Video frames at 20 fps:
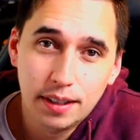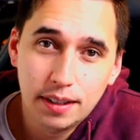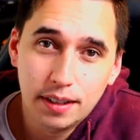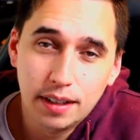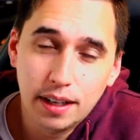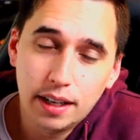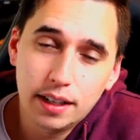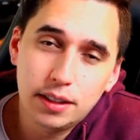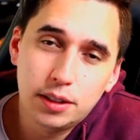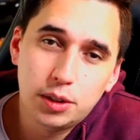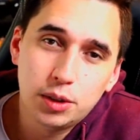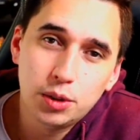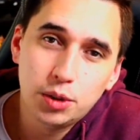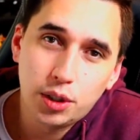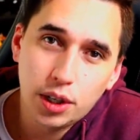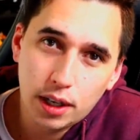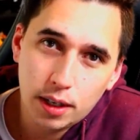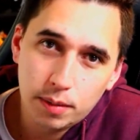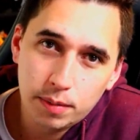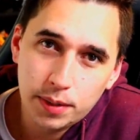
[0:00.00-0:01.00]
Ladies and
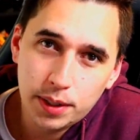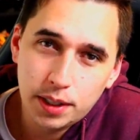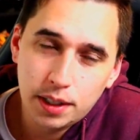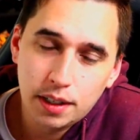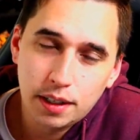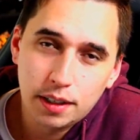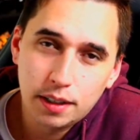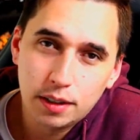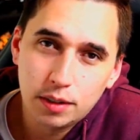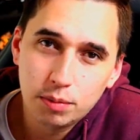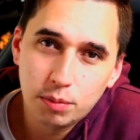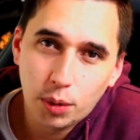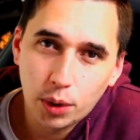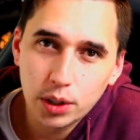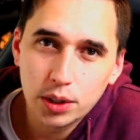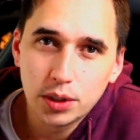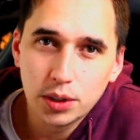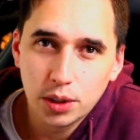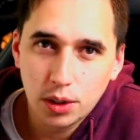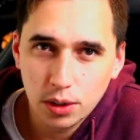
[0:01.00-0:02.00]
gentlemen,
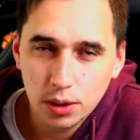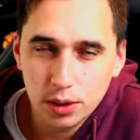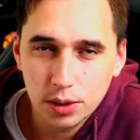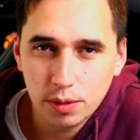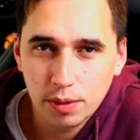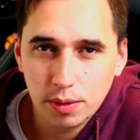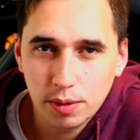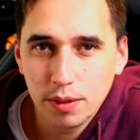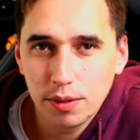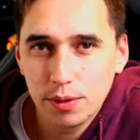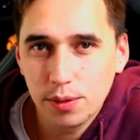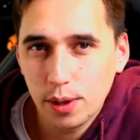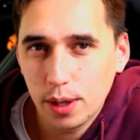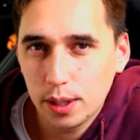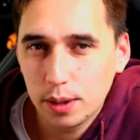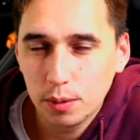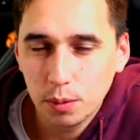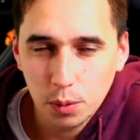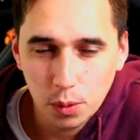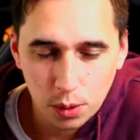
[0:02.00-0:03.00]
boys and girls around the
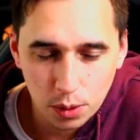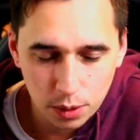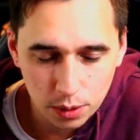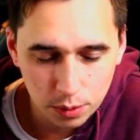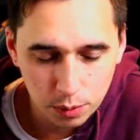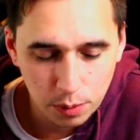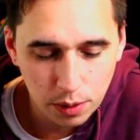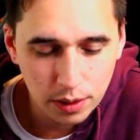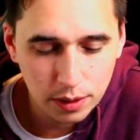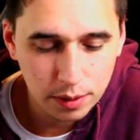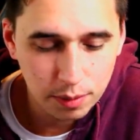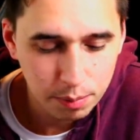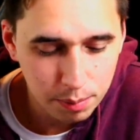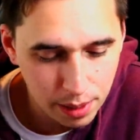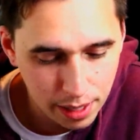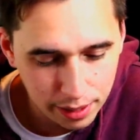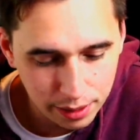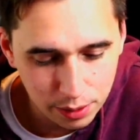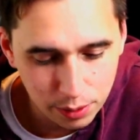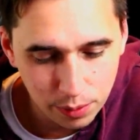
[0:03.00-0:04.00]
feckin' world, welcome
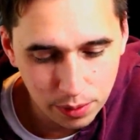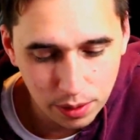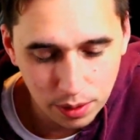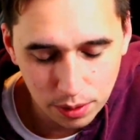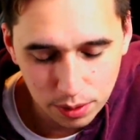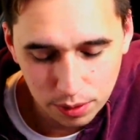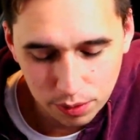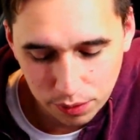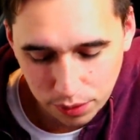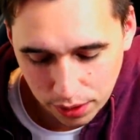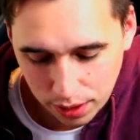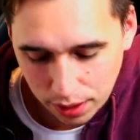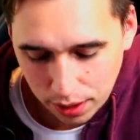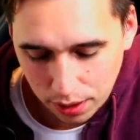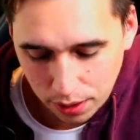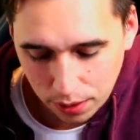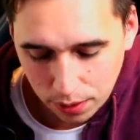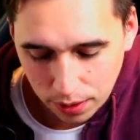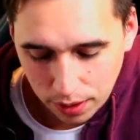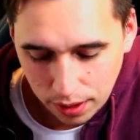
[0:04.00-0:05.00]
back to another
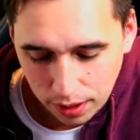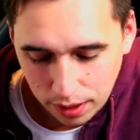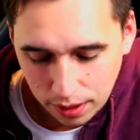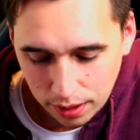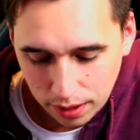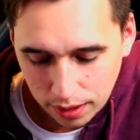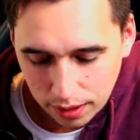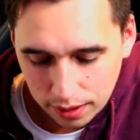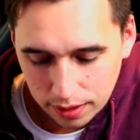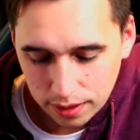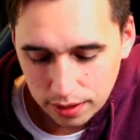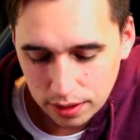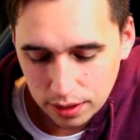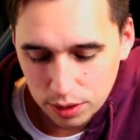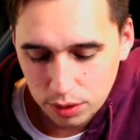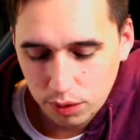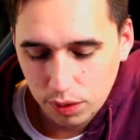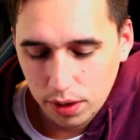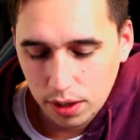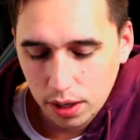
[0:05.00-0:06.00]
video. And in this
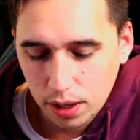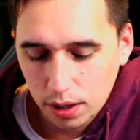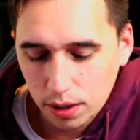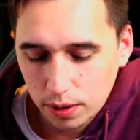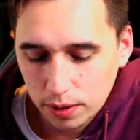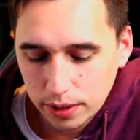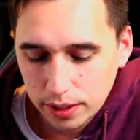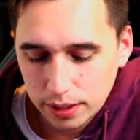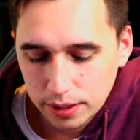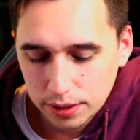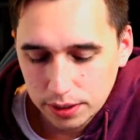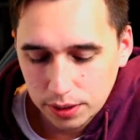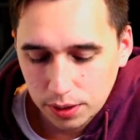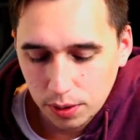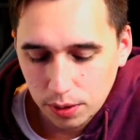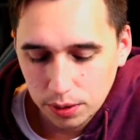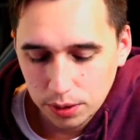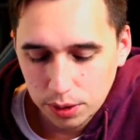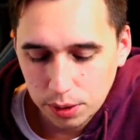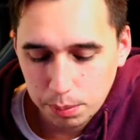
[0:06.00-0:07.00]
video is
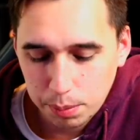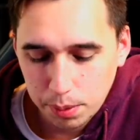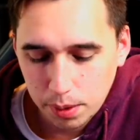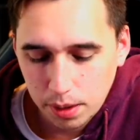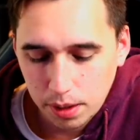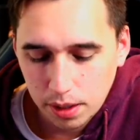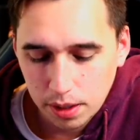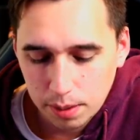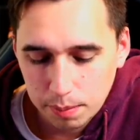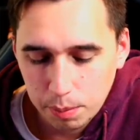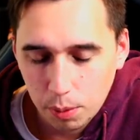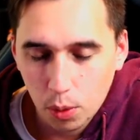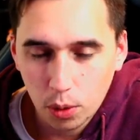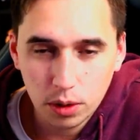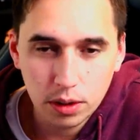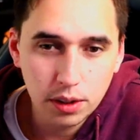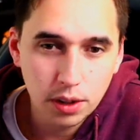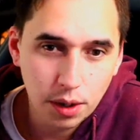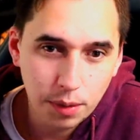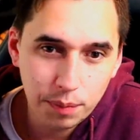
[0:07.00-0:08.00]
going to be an
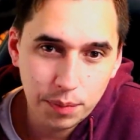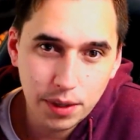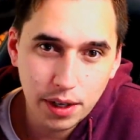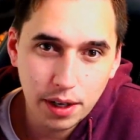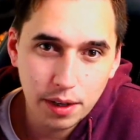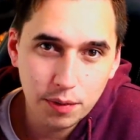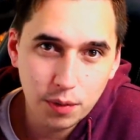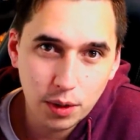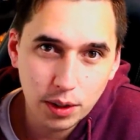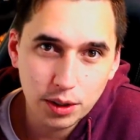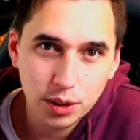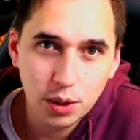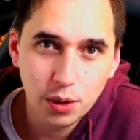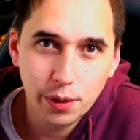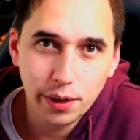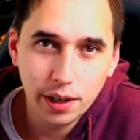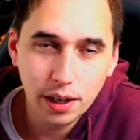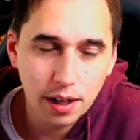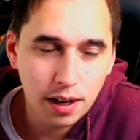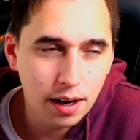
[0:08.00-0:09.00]
important update of what's
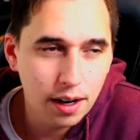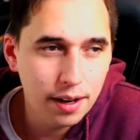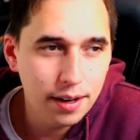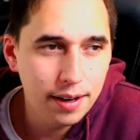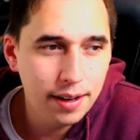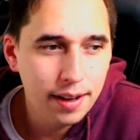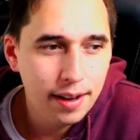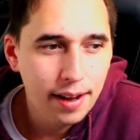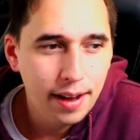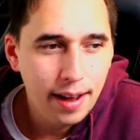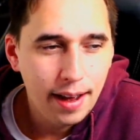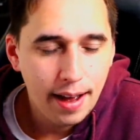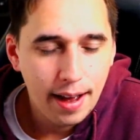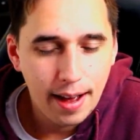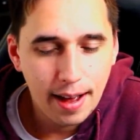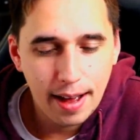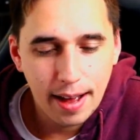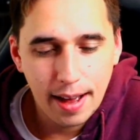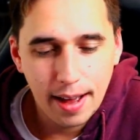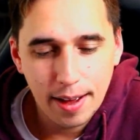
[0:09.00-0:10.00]
going on.
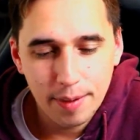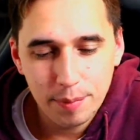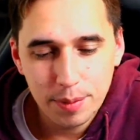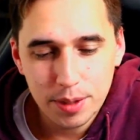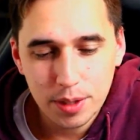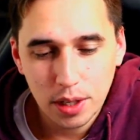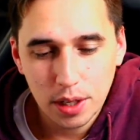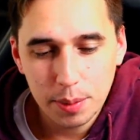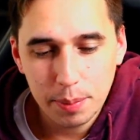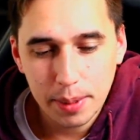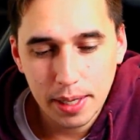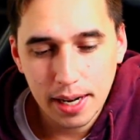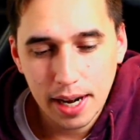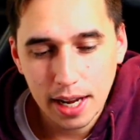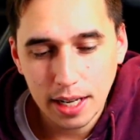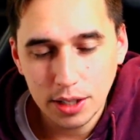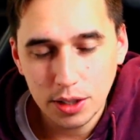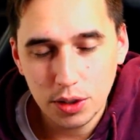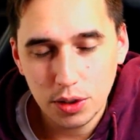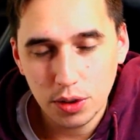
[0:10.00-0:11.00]
It's going to be an
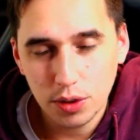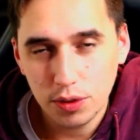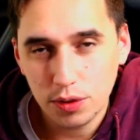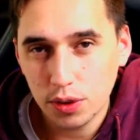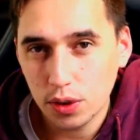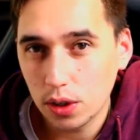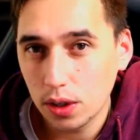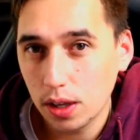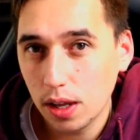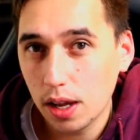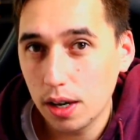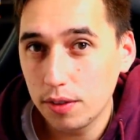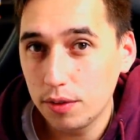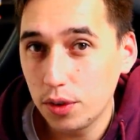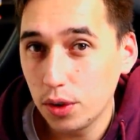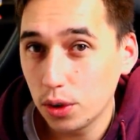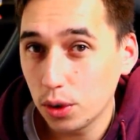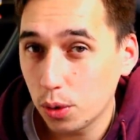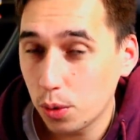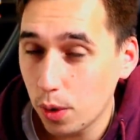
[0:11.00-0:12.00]
answer for a lot of
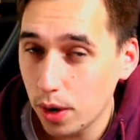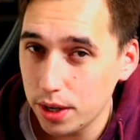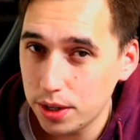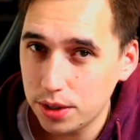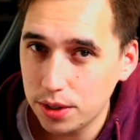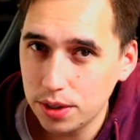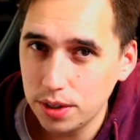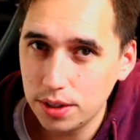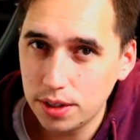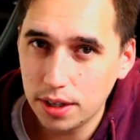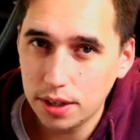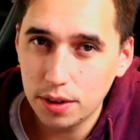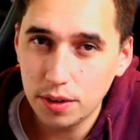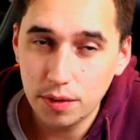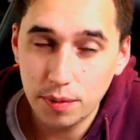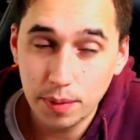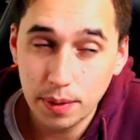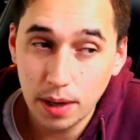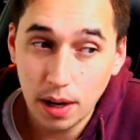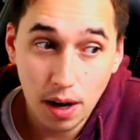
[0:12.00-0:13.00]
your questions that you've
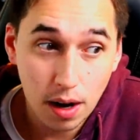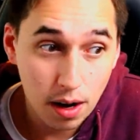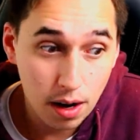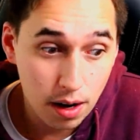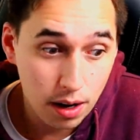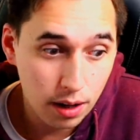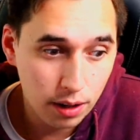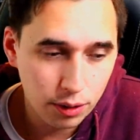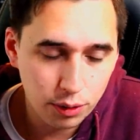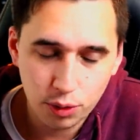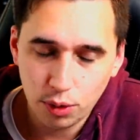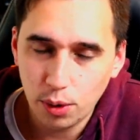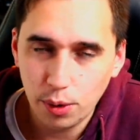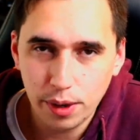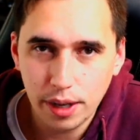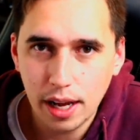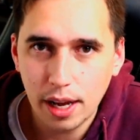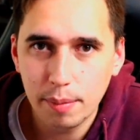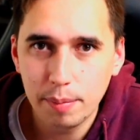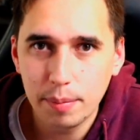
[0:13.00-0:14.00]
been all
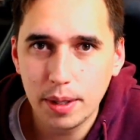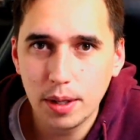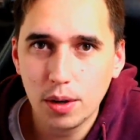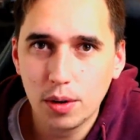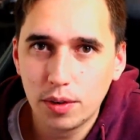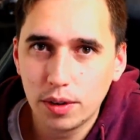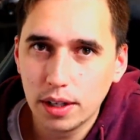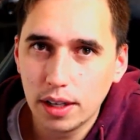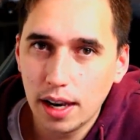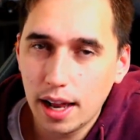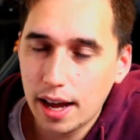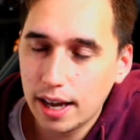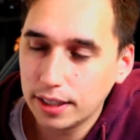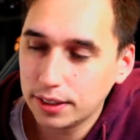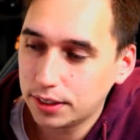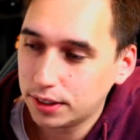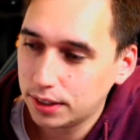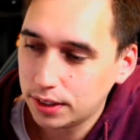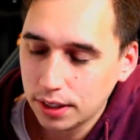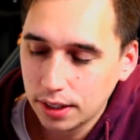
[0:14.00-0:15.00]
throwing at me over the
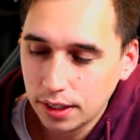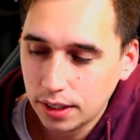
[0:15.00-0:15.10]
last,